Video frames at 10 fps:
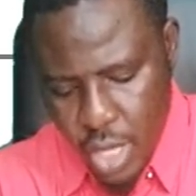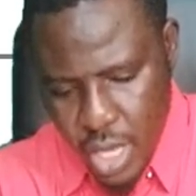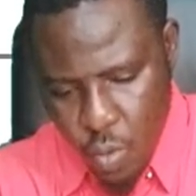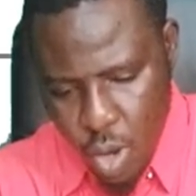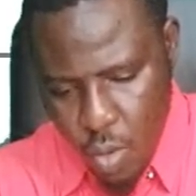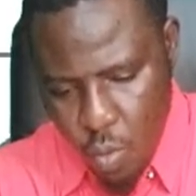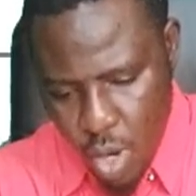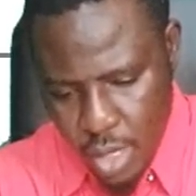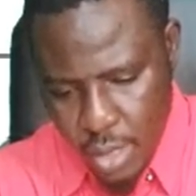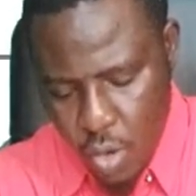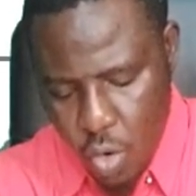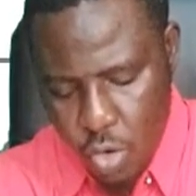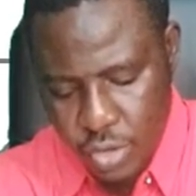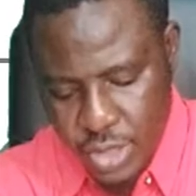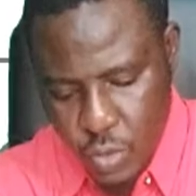your A11
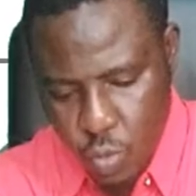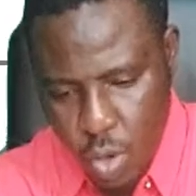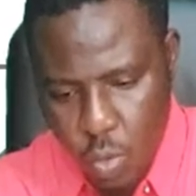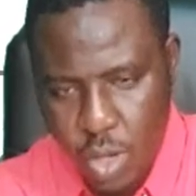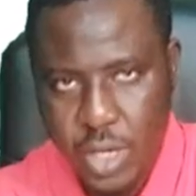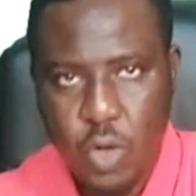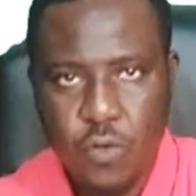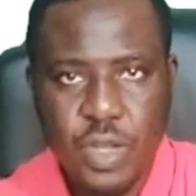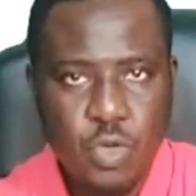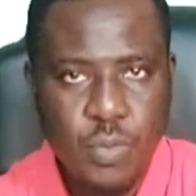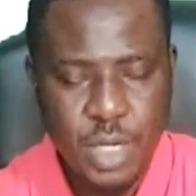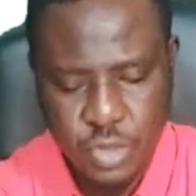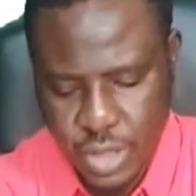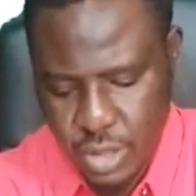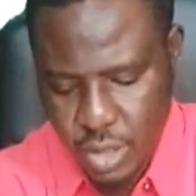or your C11 of a new
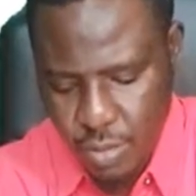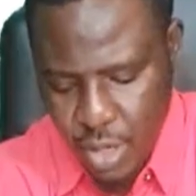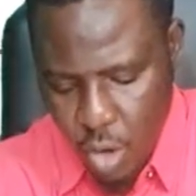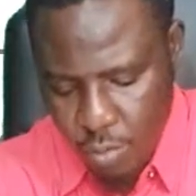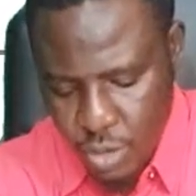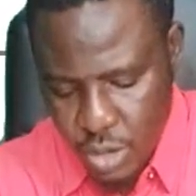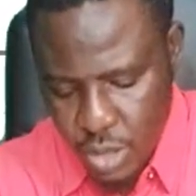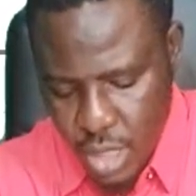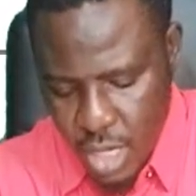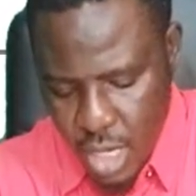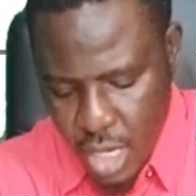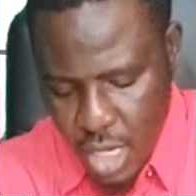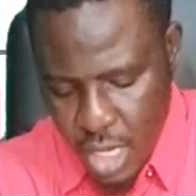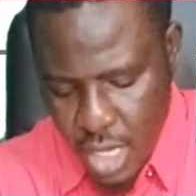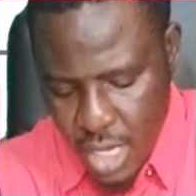matrix becomes
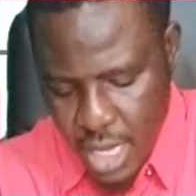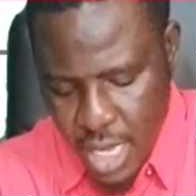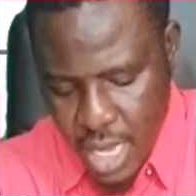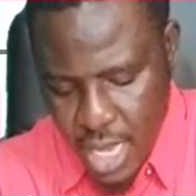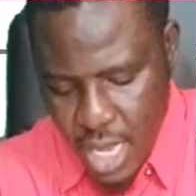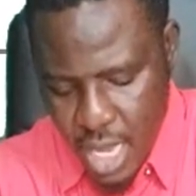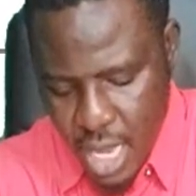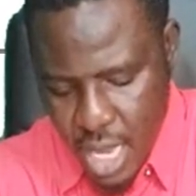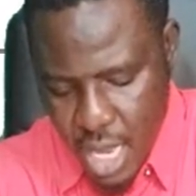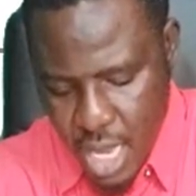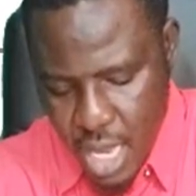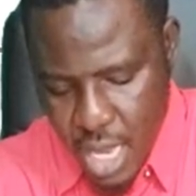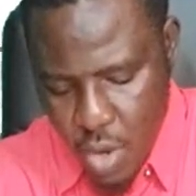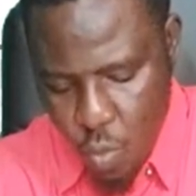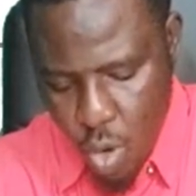
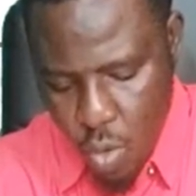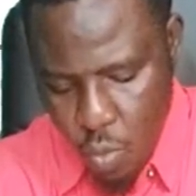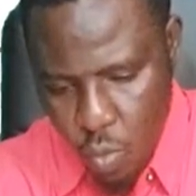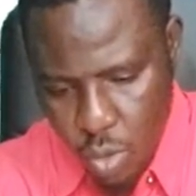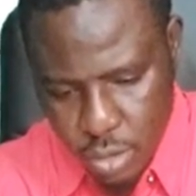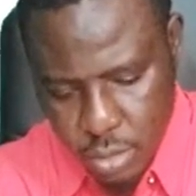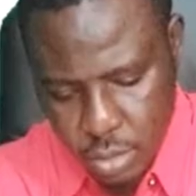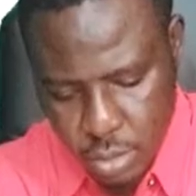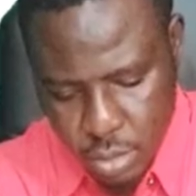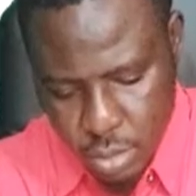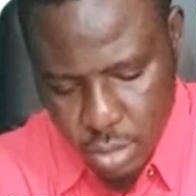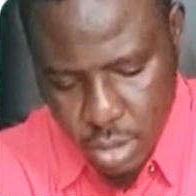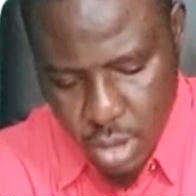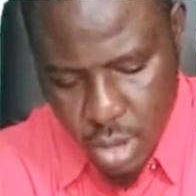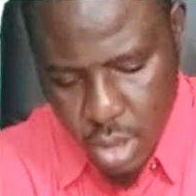Ka11,
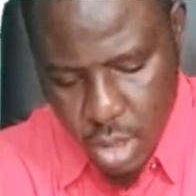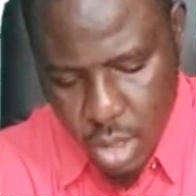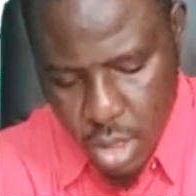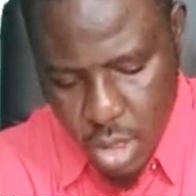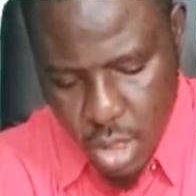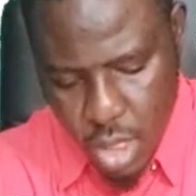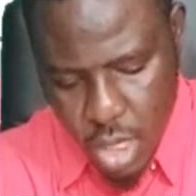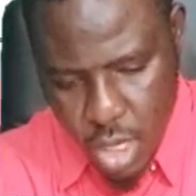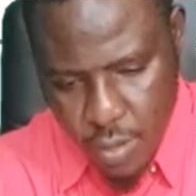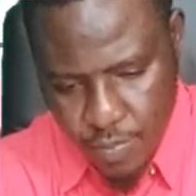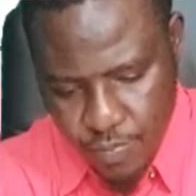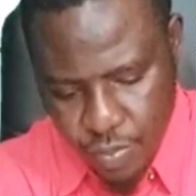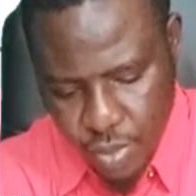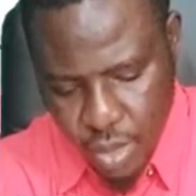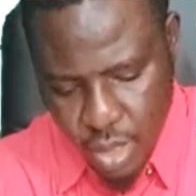Ka12,